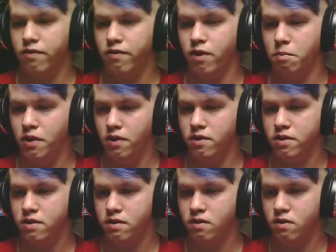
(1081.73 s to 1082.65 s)
for
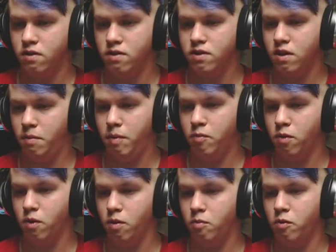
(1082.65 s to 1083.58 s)
computers? There's going to be
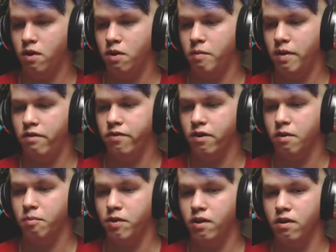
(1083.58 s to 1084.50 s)
more and more demand for
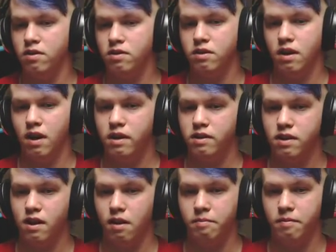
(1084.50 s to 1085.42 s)
computers
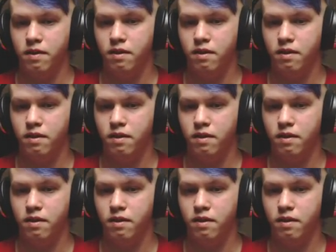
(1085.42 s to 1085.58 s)
nonstop.